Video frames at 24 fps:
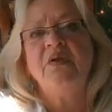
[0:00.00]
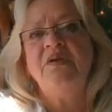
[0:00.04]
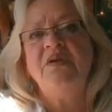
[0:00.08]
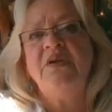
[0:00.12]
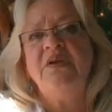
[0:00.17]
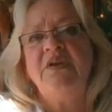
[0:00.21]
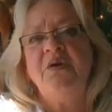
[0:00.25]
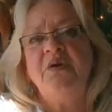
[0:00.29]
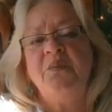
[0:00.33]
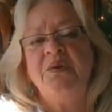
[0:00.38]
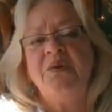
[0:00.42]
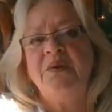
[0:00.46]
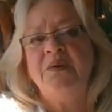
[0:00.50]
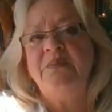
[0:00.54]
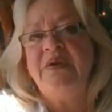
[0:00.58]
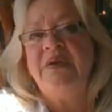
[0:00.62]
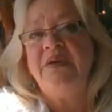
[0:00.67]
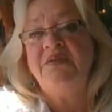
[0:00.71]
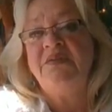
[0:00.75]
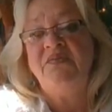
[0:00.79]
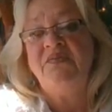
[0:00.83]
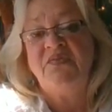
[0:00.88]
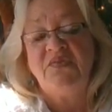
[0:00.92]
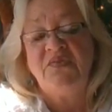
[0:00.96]
You know what I
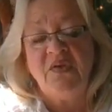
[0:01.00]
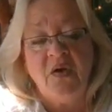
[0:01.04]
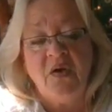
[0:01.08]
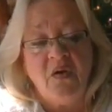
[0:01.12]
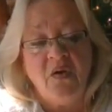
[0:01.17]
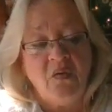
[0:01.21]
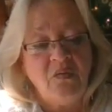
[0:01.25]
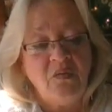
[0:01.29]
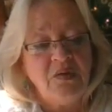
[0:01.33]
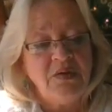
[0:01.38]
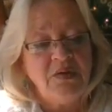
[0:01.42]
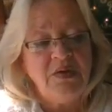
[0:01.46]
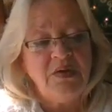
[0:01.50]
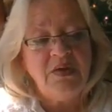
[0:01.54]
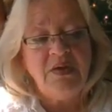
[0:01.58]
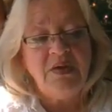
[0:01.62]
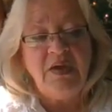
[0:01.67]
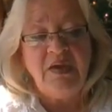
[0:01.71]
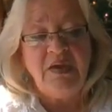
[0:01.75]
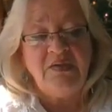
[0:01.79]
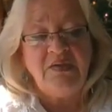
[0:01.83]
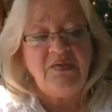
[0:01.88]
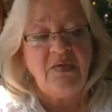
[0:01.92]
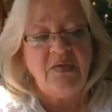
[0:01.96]
mean? So
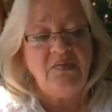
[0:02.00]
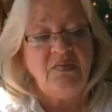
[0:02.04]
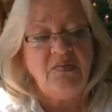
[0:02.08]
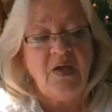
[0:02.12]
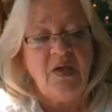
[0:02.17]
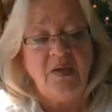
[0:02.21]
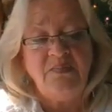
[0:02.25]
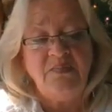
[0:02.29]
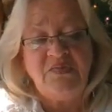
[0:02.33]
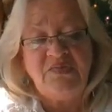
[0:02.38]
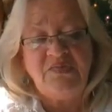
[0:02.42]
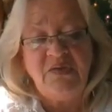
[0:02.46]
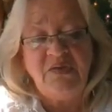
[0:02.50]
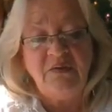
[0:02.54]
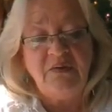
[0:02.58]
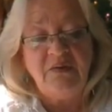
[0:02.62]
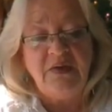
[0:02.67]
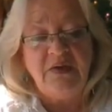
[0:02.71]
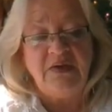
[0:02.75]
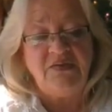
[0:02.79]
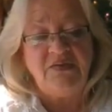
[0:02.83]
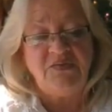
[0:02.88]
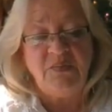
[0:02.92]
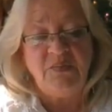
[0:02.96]
it, it, I'm
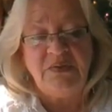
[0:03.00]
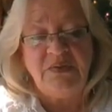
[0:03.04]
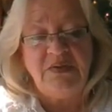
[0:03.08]
serious.